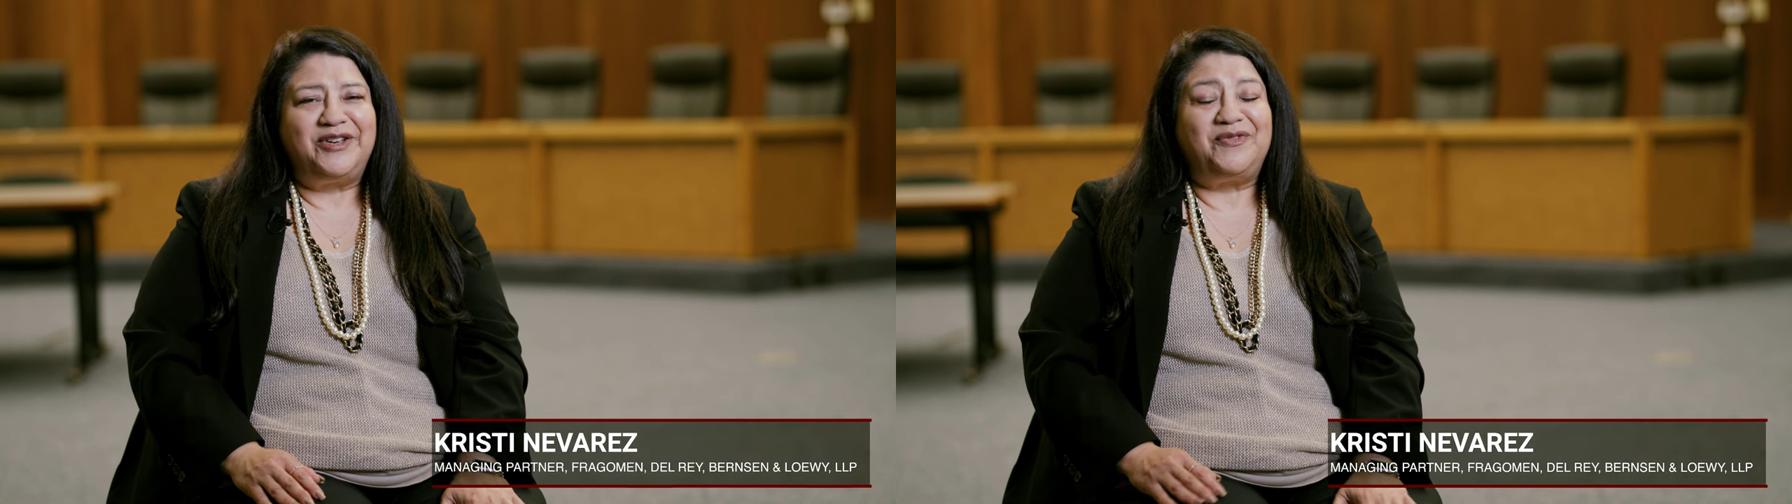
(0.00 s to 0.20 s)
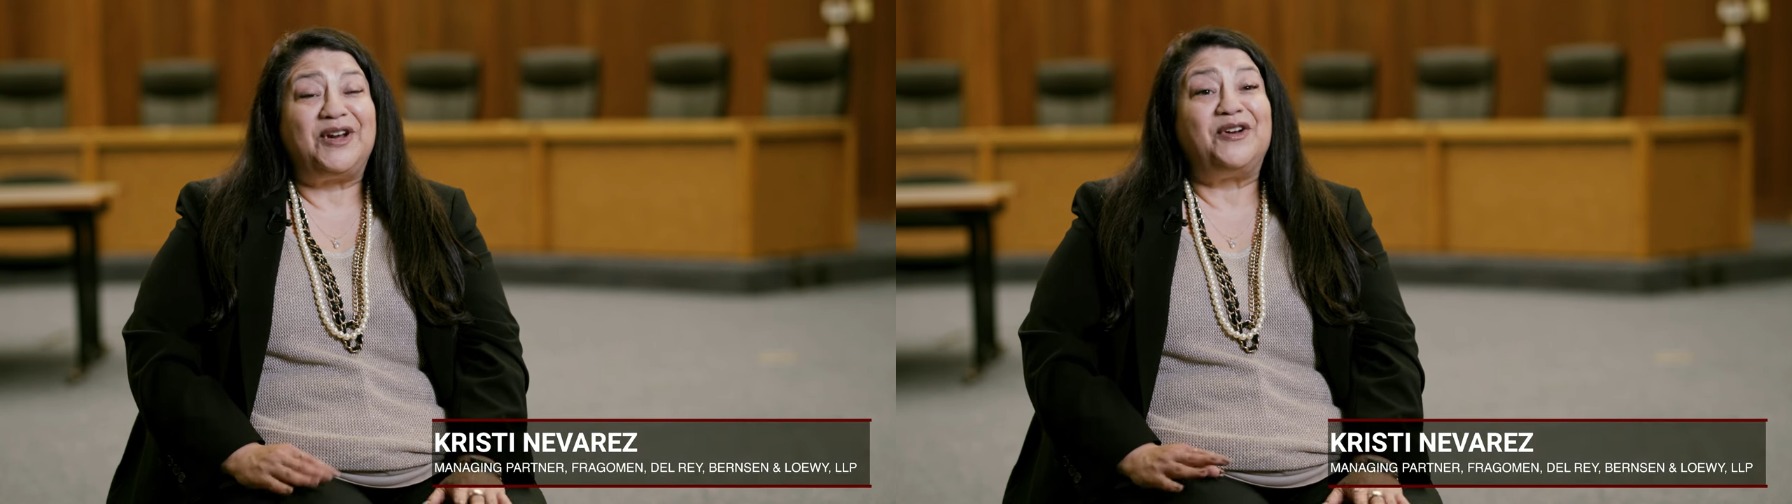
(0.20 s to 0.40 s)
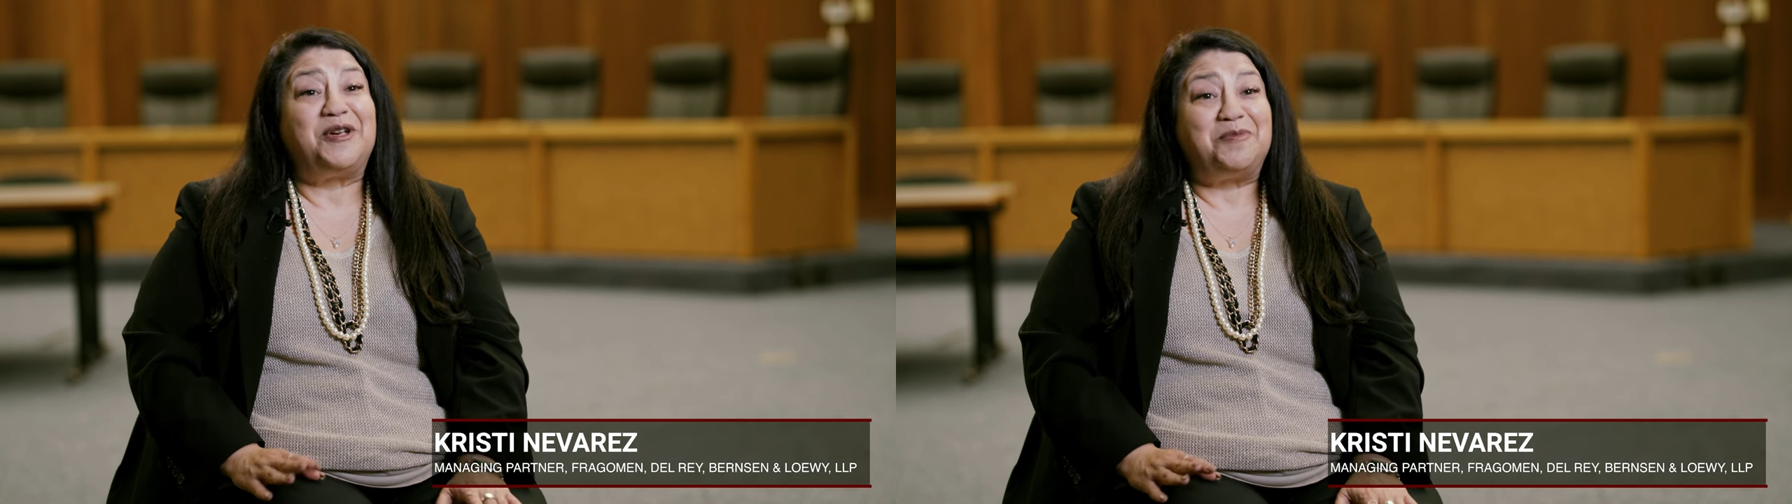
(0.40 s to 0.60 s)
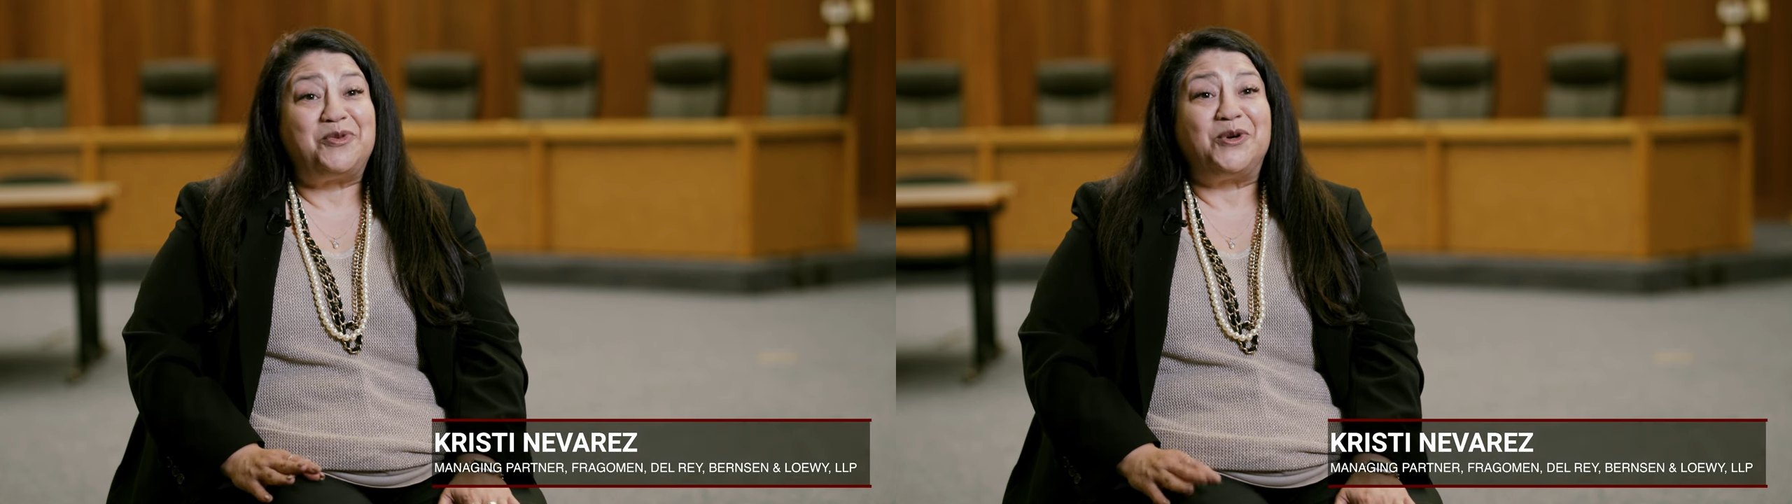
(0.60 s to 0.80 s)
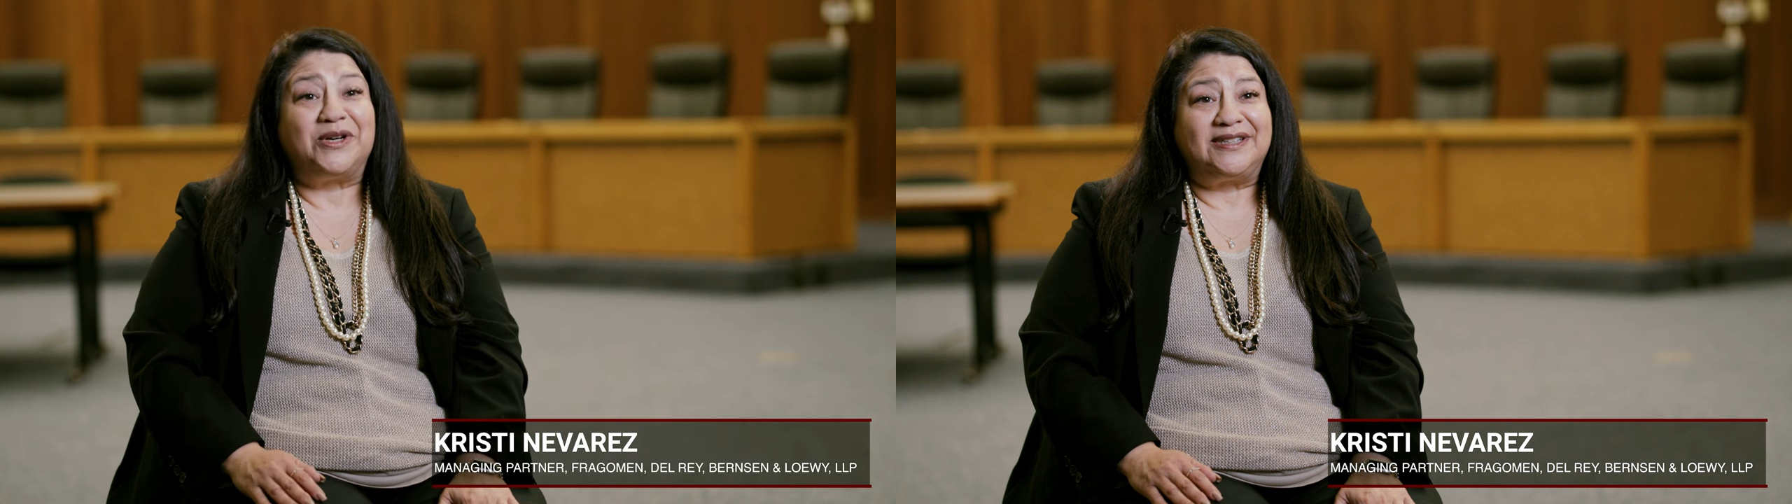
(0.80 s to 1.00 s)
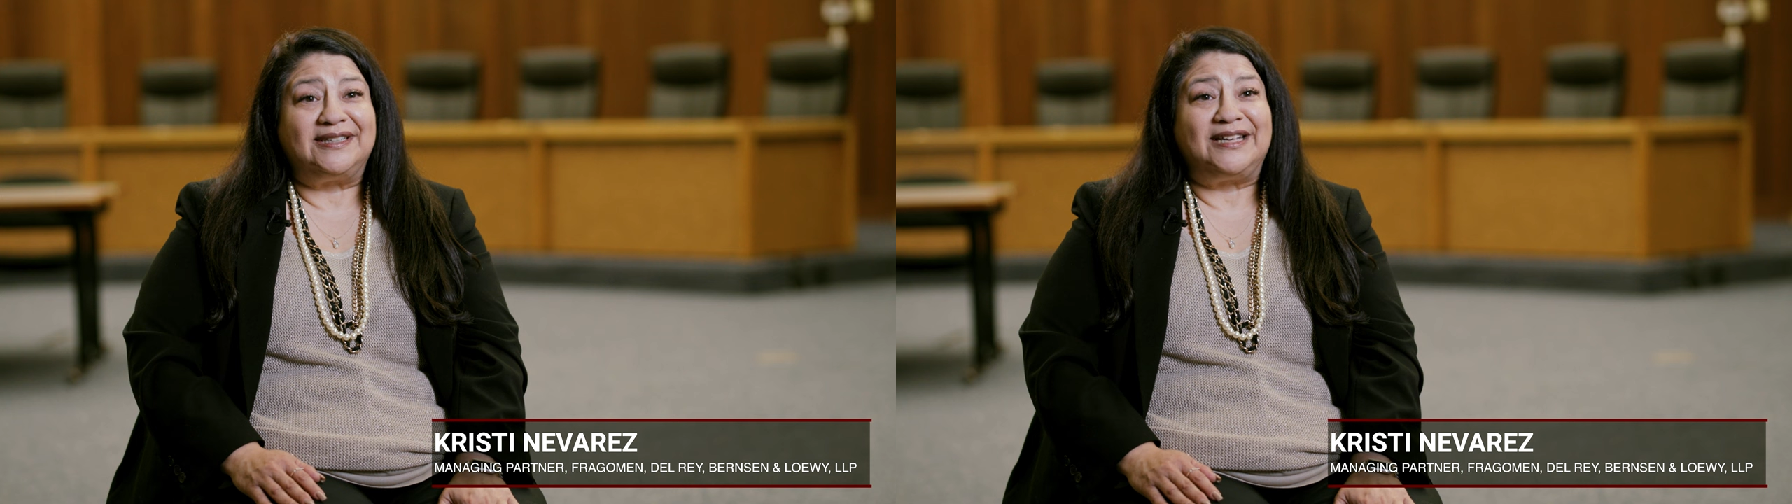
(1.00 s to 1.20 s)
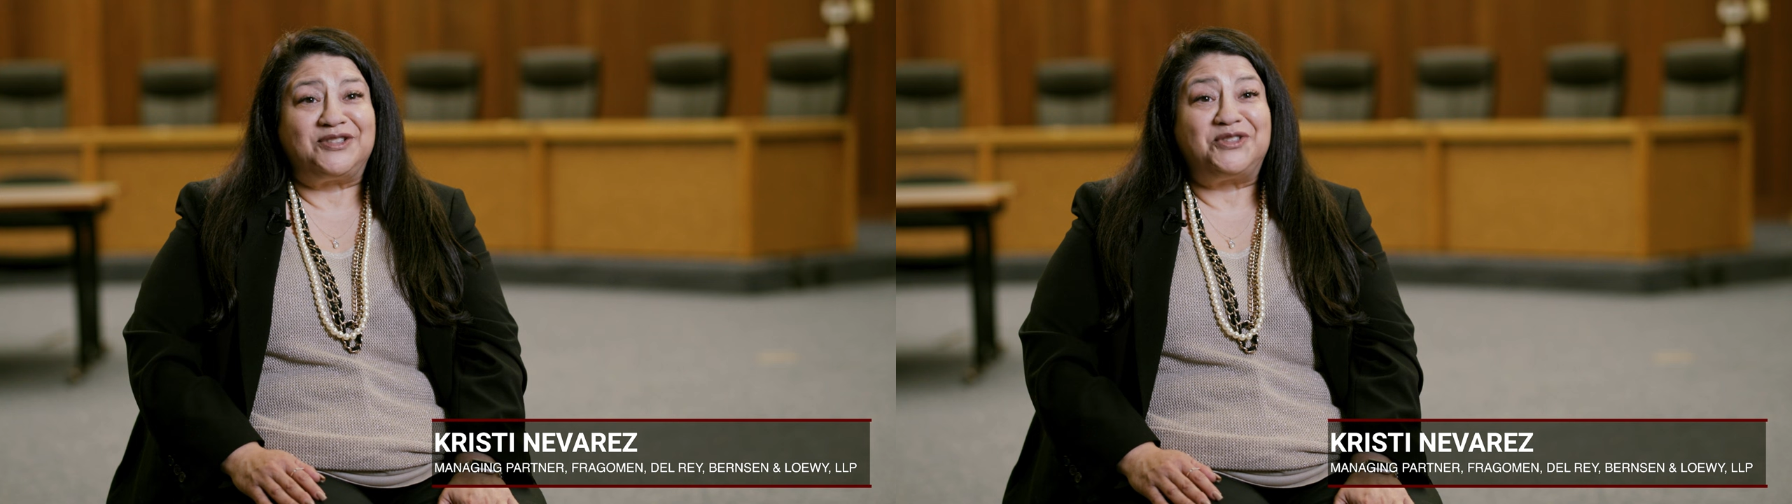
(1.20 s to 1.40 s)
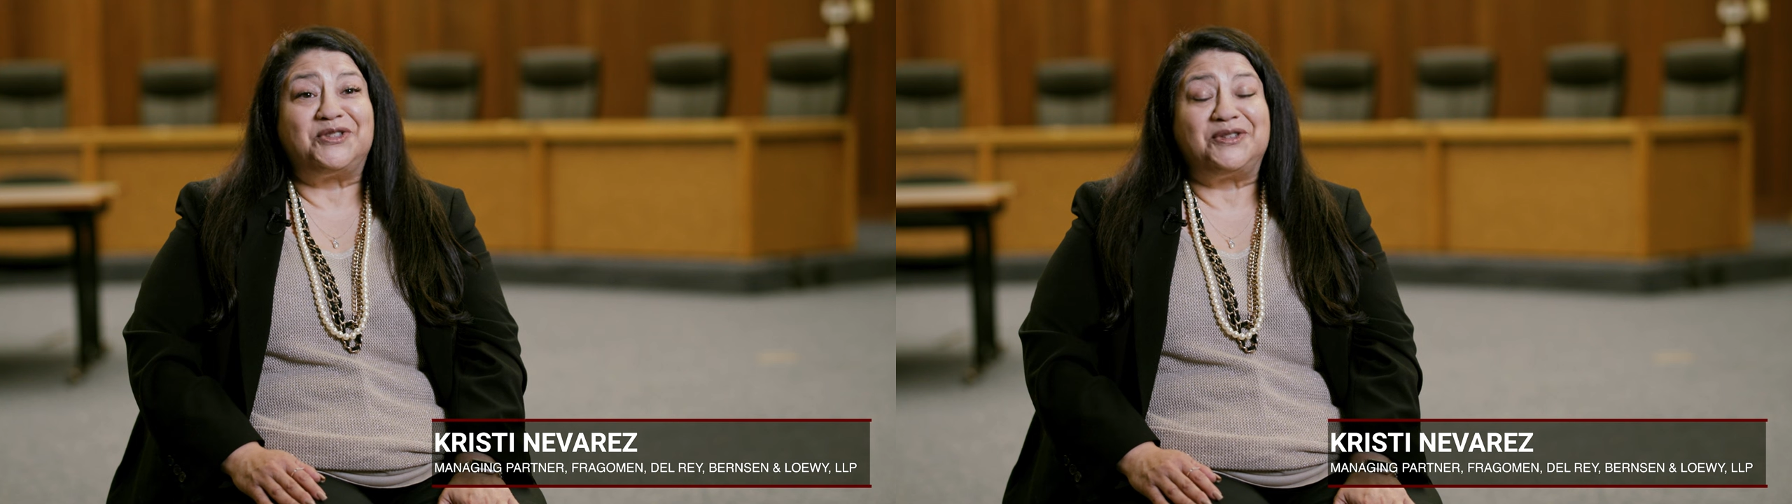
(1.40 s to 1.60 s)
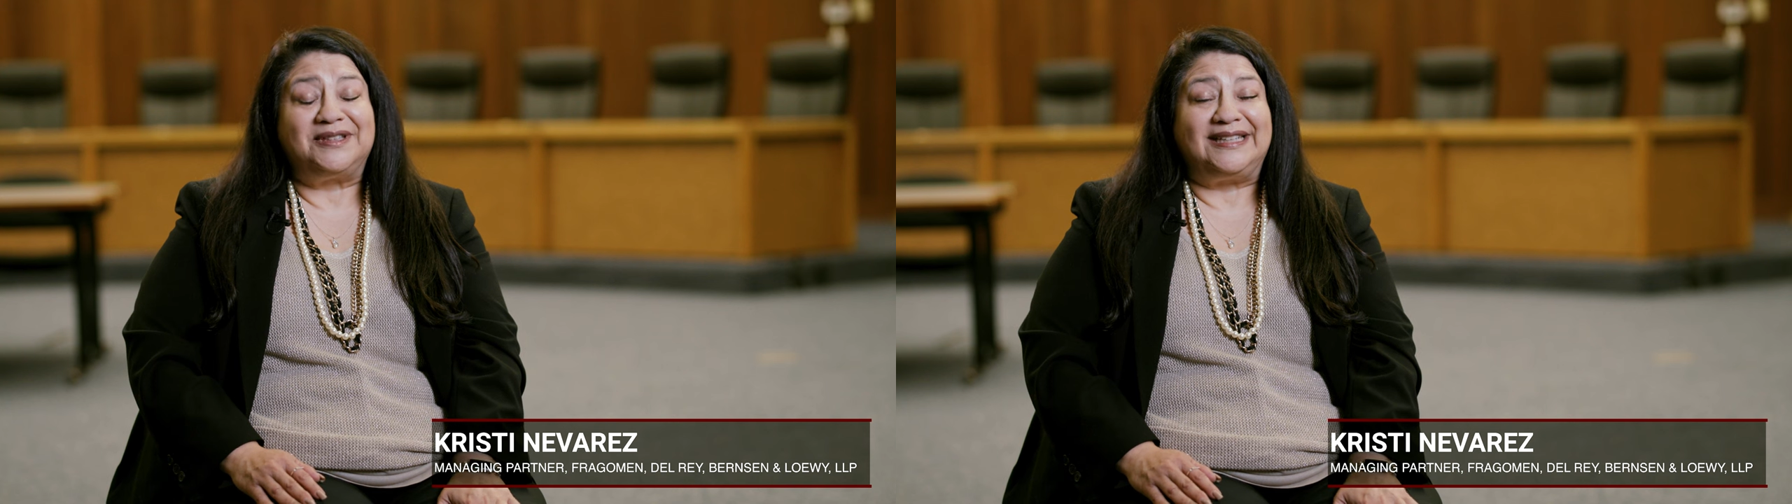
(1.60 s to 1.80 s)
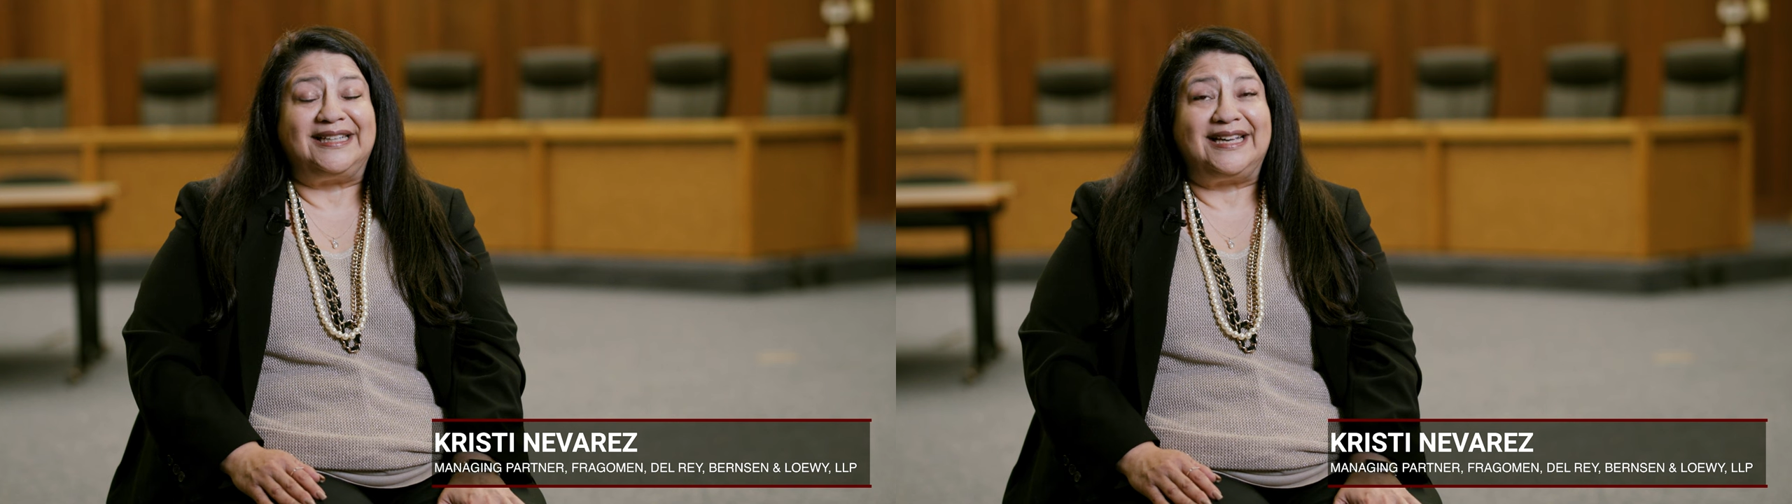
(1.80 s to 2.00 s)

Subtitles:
very important and certainly